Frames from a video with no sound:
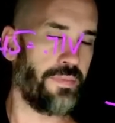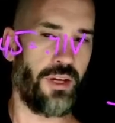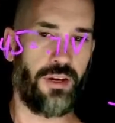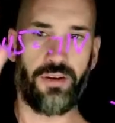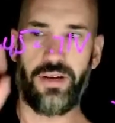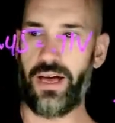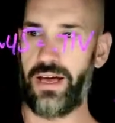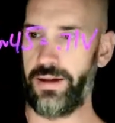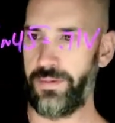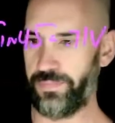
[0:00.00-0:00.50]

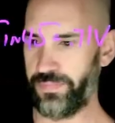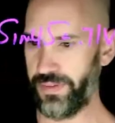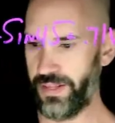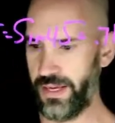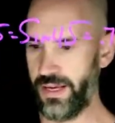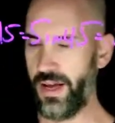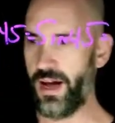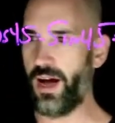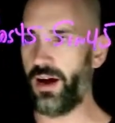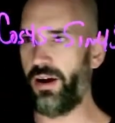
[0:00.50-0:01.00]
Okay?
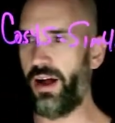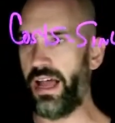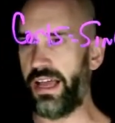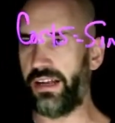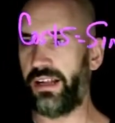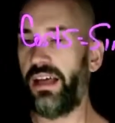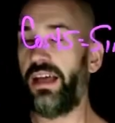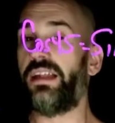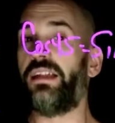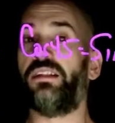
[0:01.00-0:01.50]
All right,
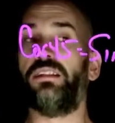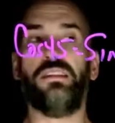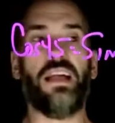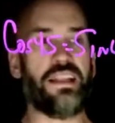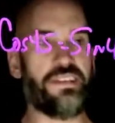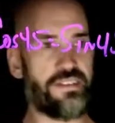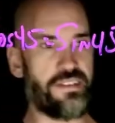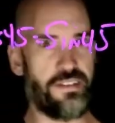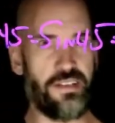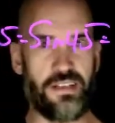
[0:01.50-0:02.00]

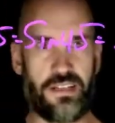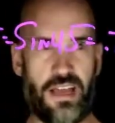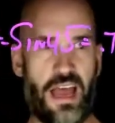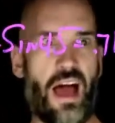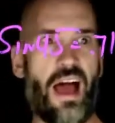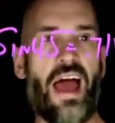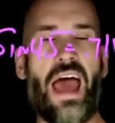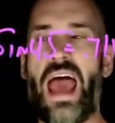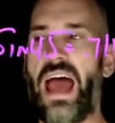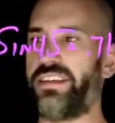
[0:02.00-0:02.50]
let's
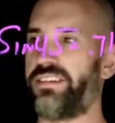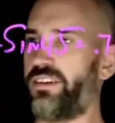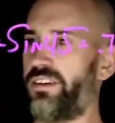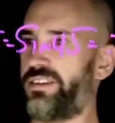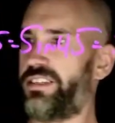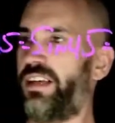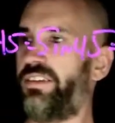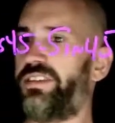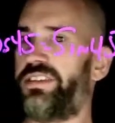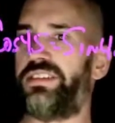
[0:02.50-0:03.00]
ask
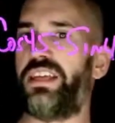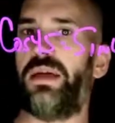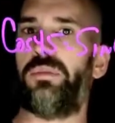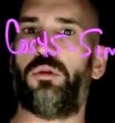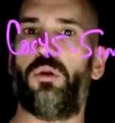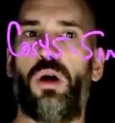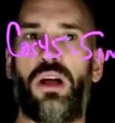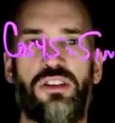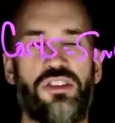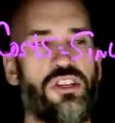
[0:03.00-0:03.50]
ourselves the same
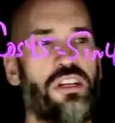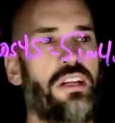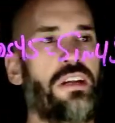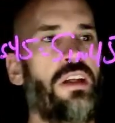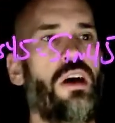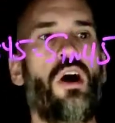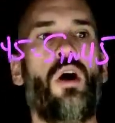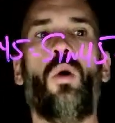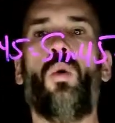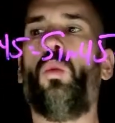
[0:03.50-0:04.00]
question.
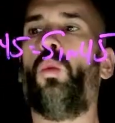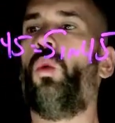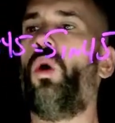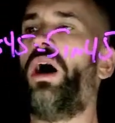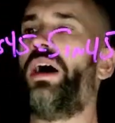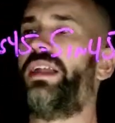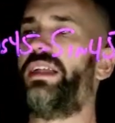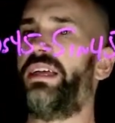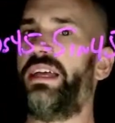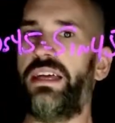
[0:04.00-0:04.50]

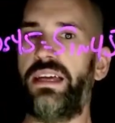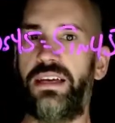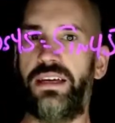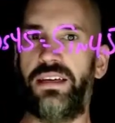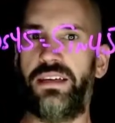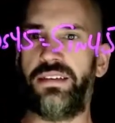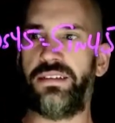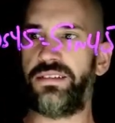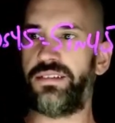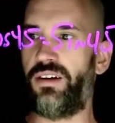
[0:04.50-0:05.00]
What
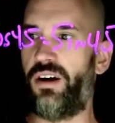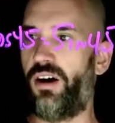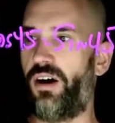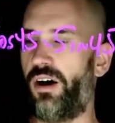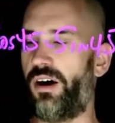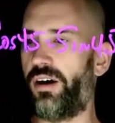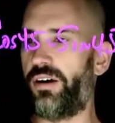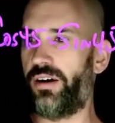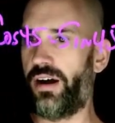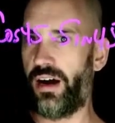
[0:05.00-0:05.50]
is
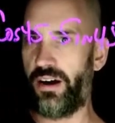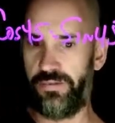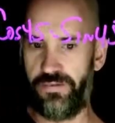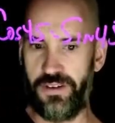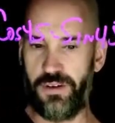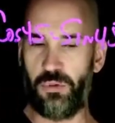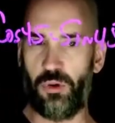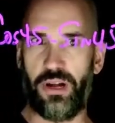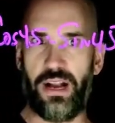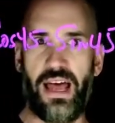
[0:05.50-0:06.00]
our
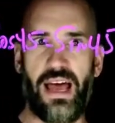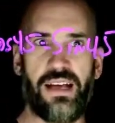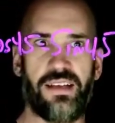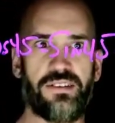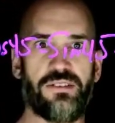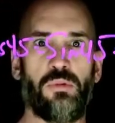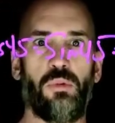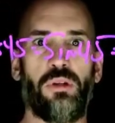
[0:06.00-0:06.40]
v1x?